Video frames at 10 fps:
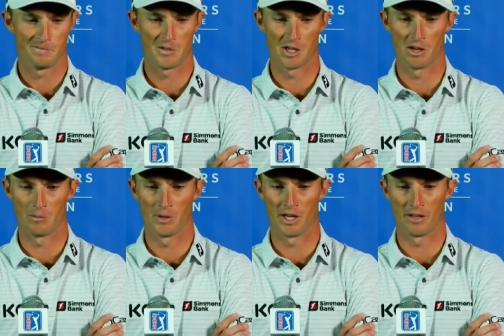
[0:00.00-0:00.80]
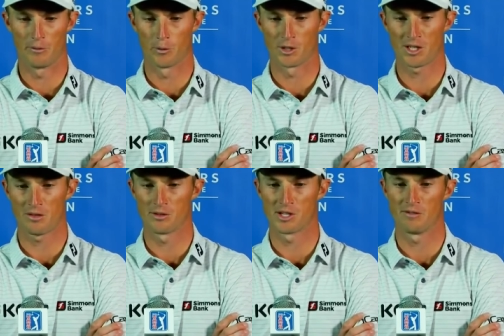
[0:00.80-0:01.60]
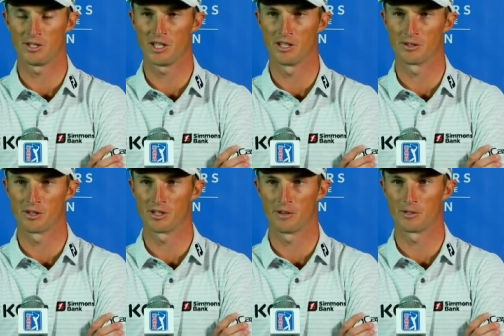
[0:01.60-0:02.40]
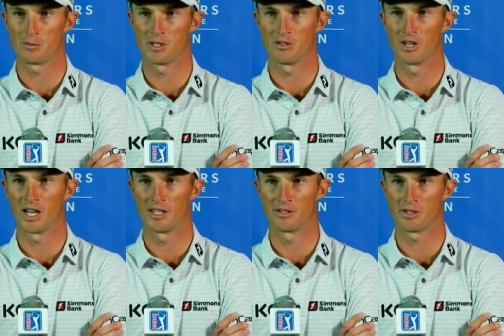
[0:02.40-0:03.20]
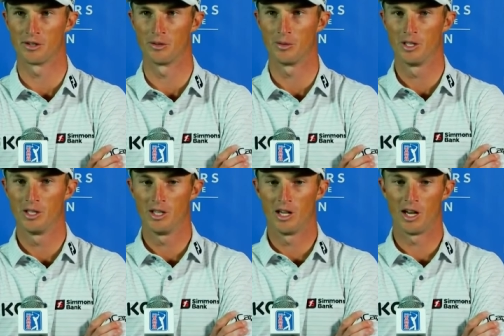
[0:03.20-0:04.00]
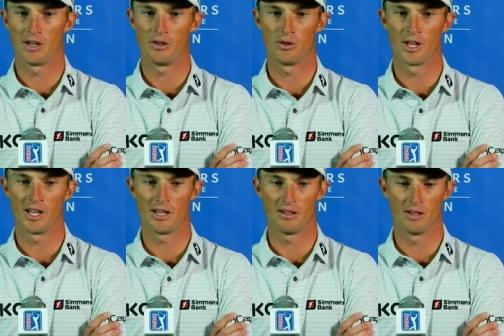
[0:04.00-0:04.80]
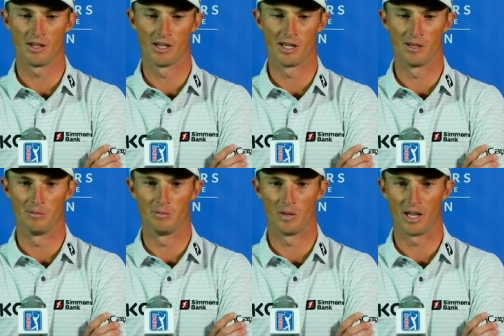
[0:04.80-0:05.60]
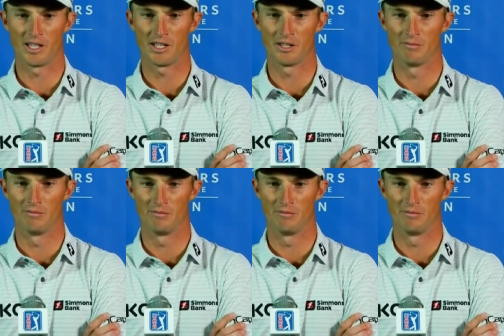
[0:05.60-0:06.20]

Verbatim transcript: you know, but 14 through 17, those are the toughest spins you got. And so I knew that um, I needed,